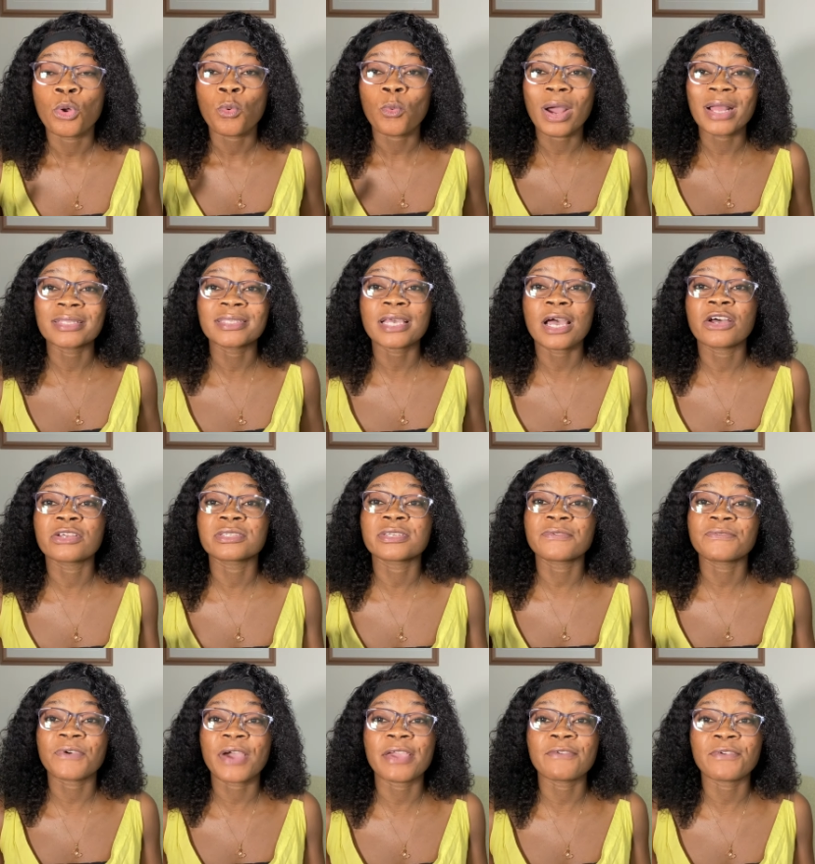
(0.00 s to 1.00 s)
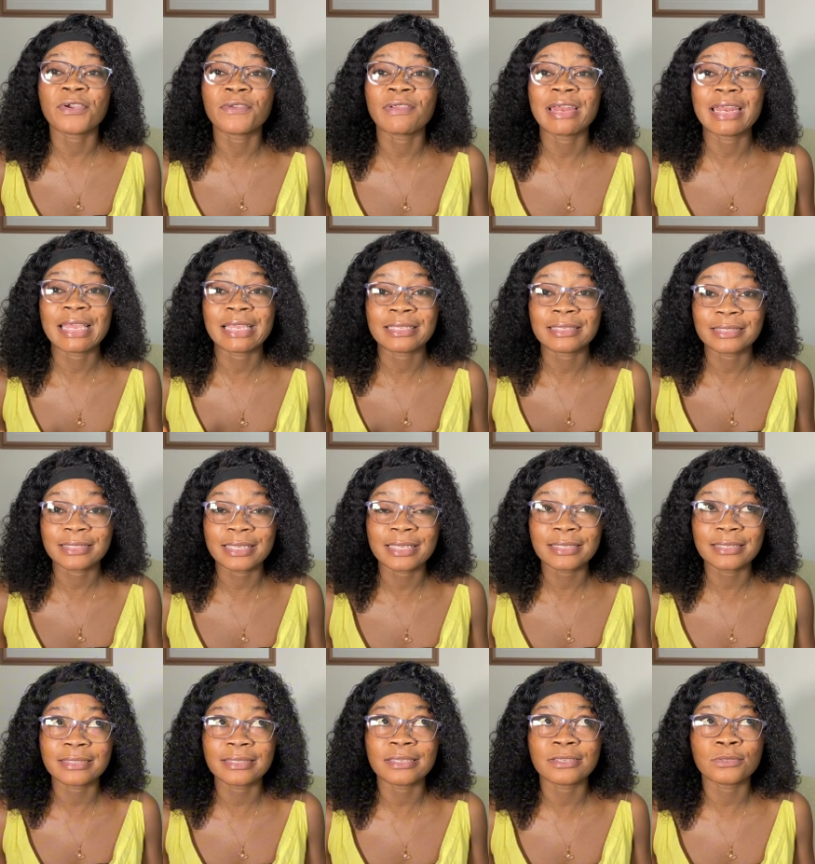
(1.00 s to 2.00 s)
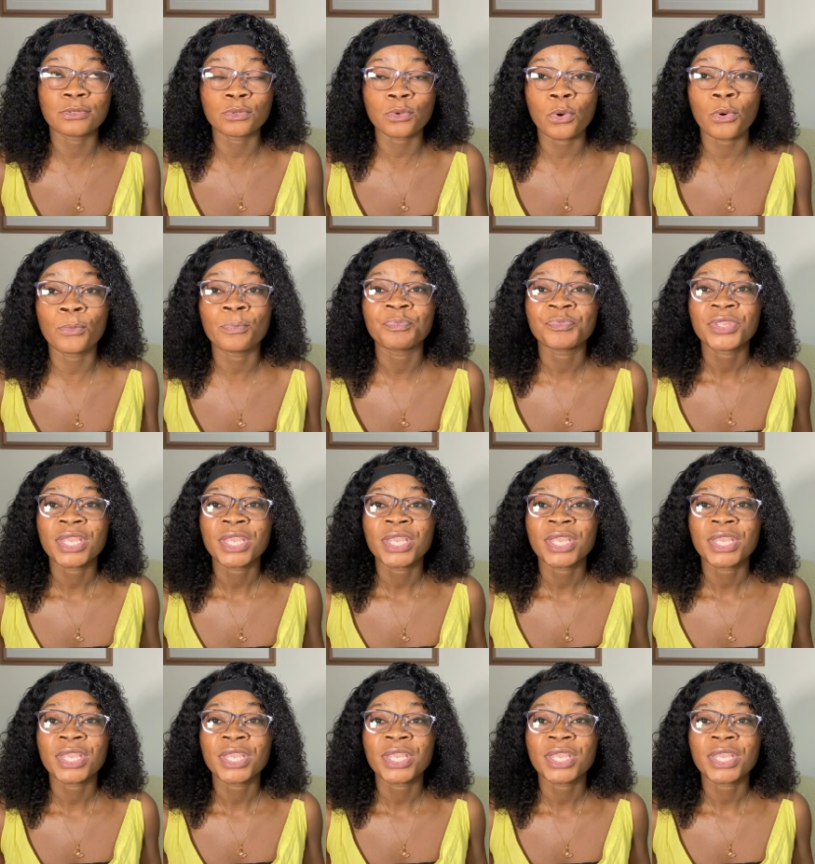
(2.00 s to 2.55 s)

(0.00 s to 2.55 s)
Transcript: 1,560. So